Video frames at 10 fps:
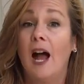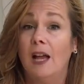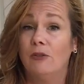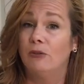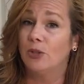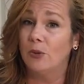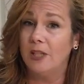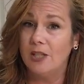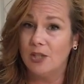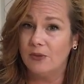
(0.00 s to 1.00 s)
I have over
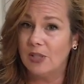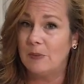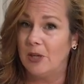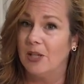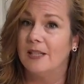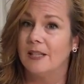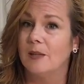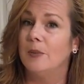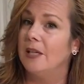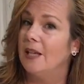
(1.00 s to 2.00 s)
20 years of experience as
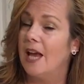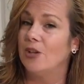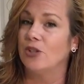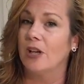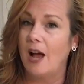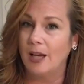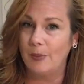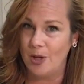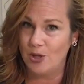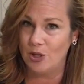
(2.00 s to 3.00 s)
a pediatric
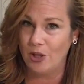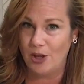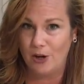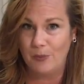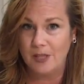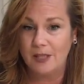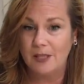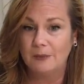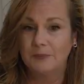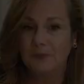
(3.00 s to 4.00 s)
occupational therapist.